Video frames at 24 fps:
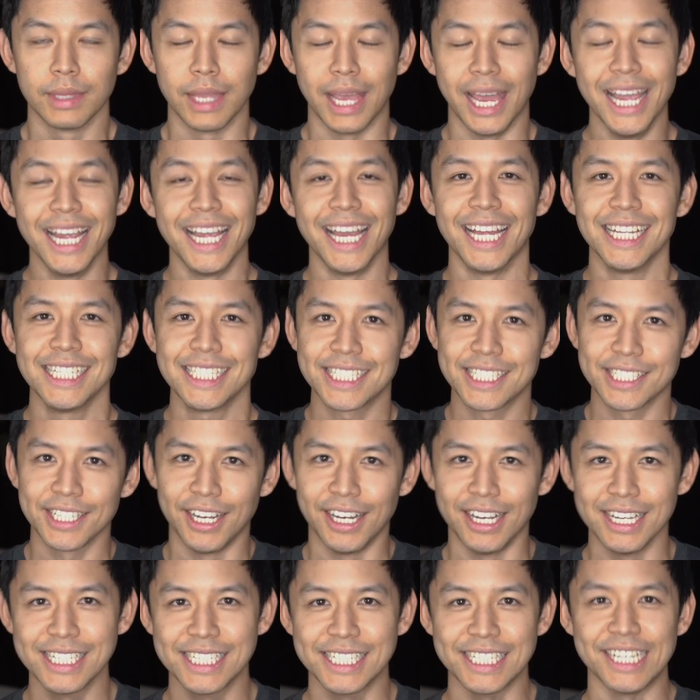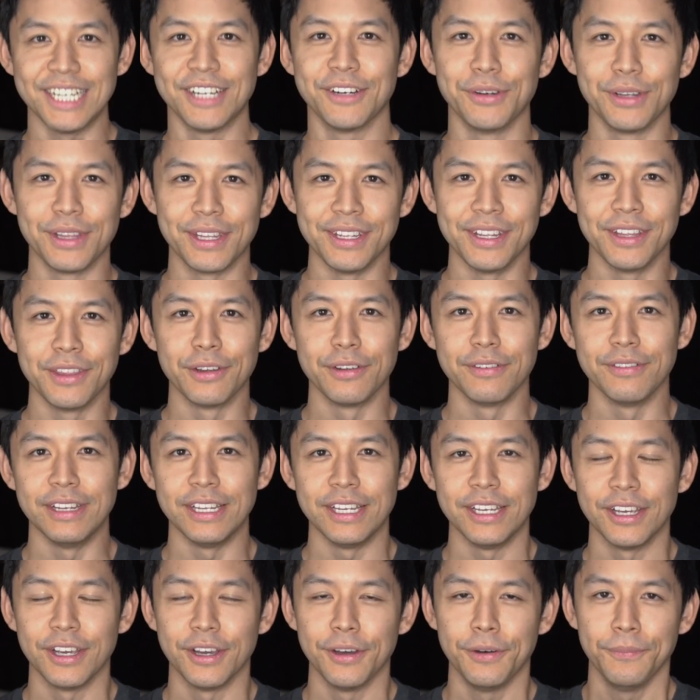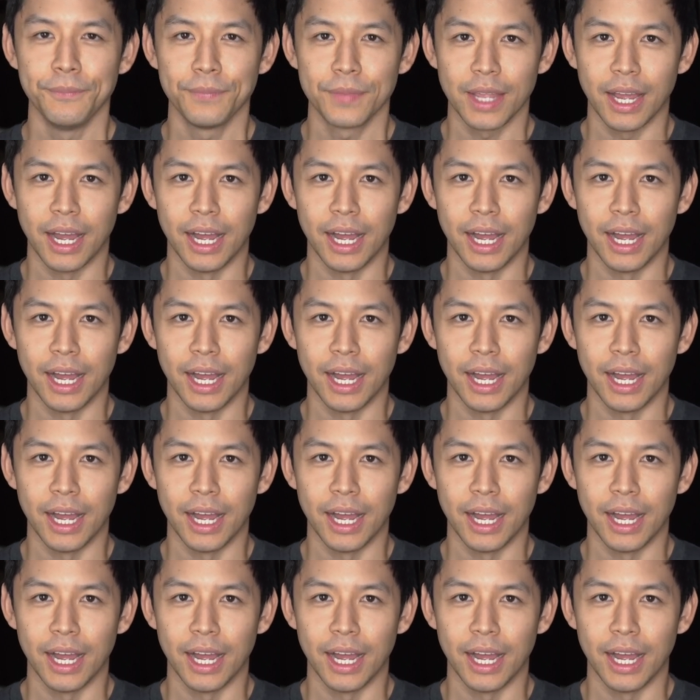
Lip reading: Hey guys, Austin here with another video.